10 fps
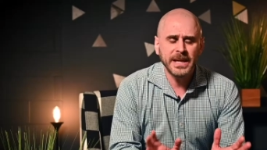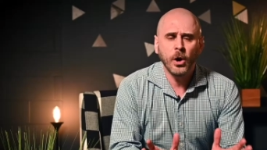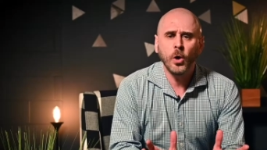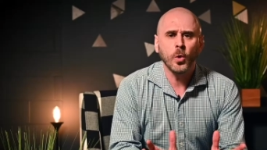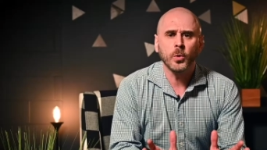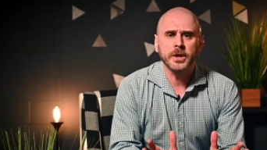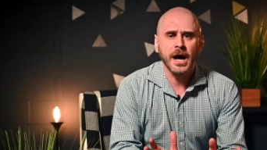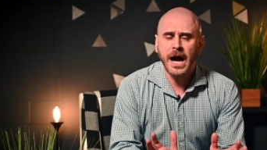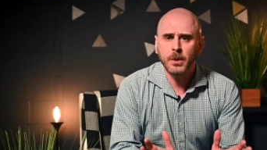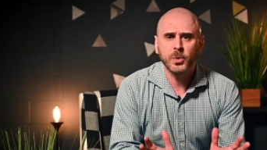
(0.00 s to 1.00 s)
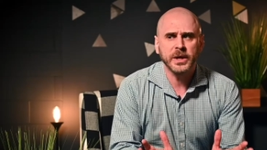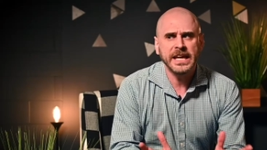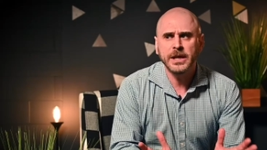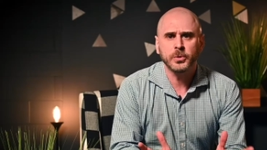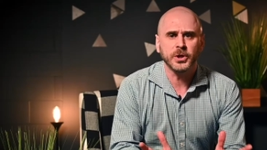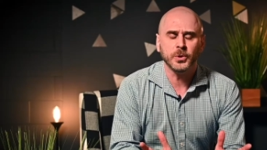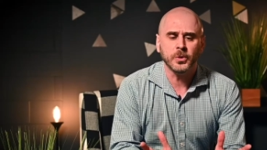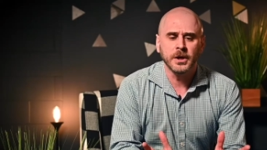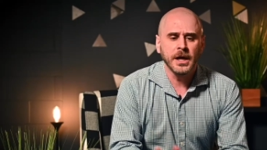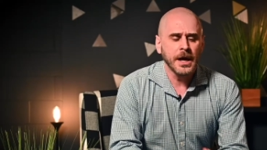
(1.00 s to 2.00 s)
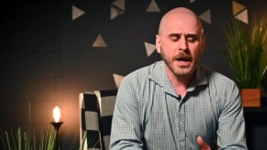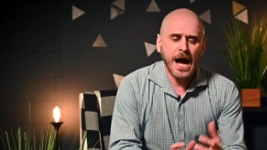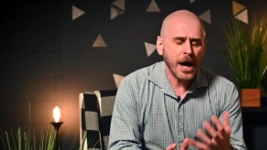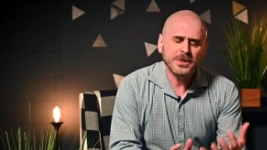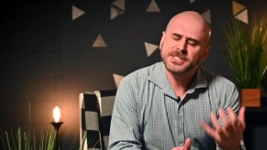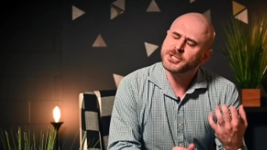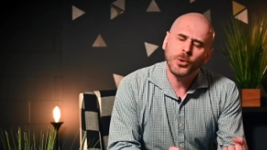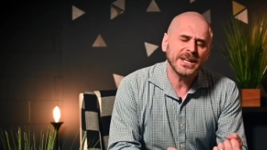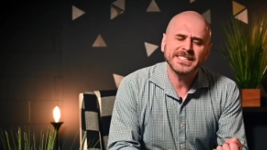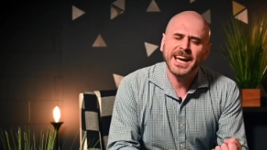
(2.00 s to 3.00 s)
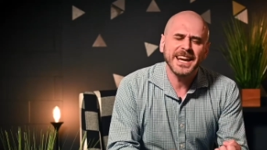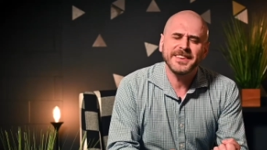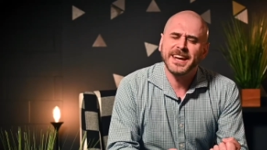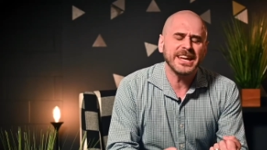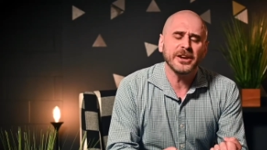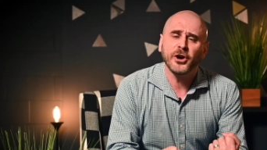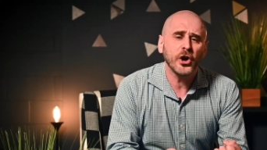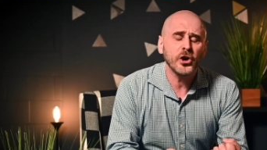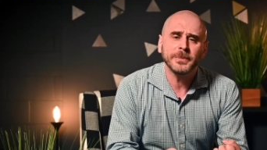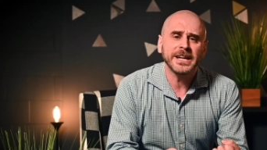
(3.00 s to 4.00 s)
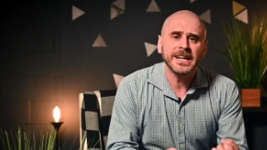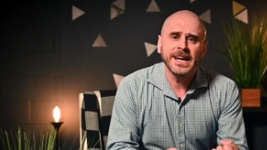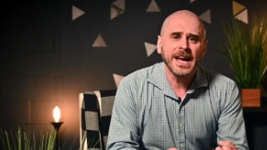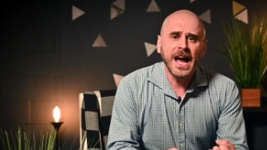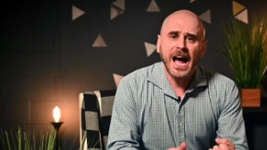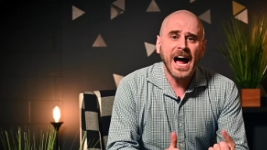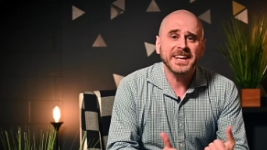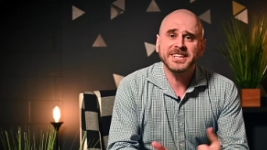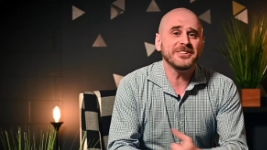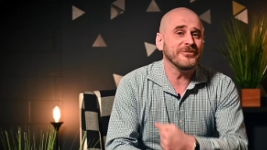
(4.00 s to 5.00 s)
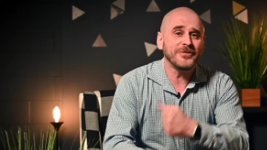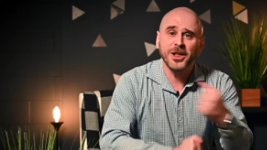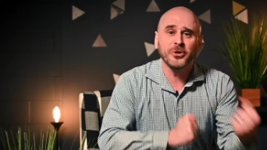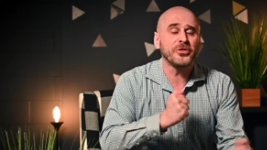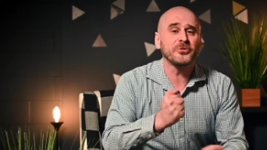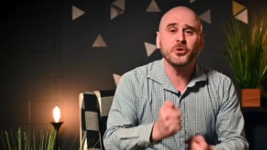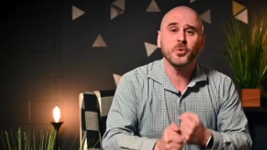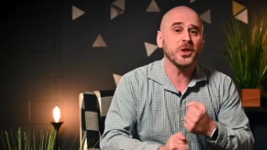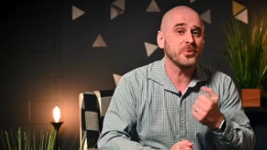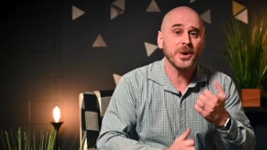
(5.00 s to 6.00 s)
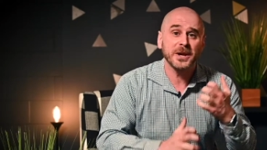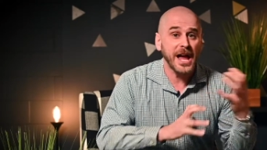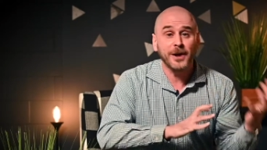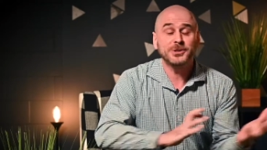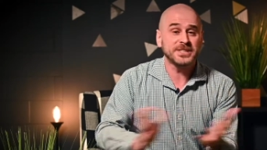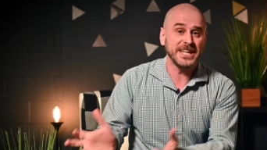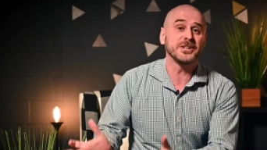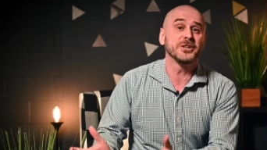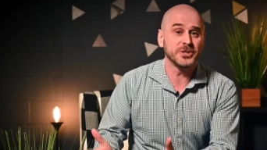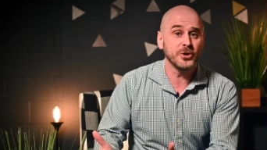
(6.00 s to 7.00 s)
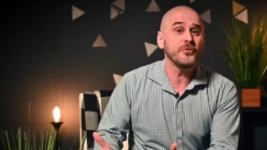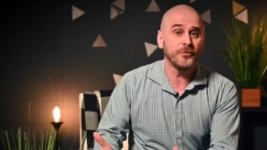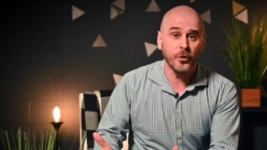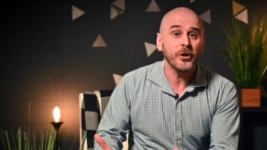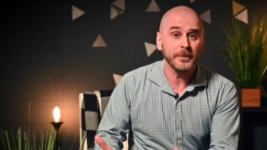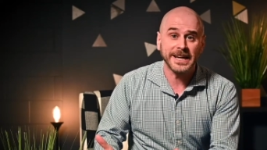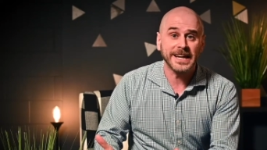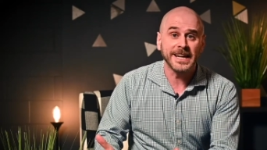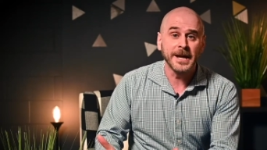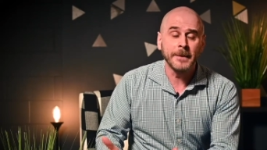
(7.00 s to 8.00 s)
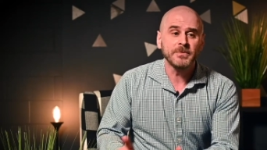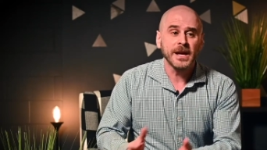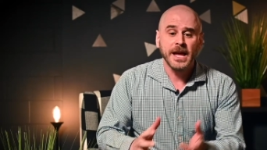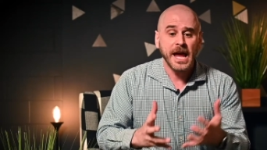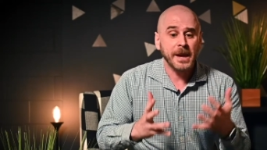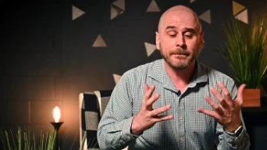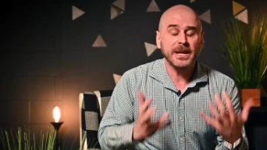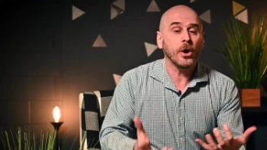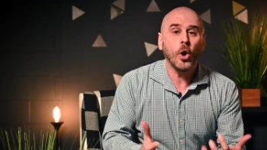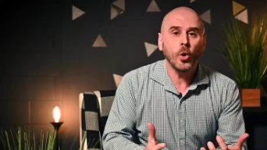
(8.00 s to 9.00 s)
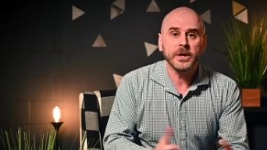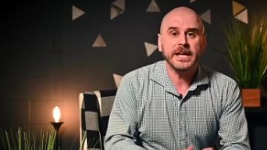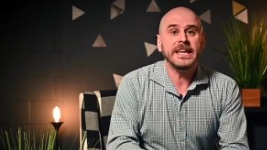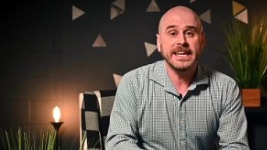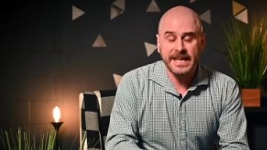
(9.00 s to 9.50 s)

"Behold, I will heal you." I was so excited that he had heard me, I didn't follow through with what else he could do for me. And behold, he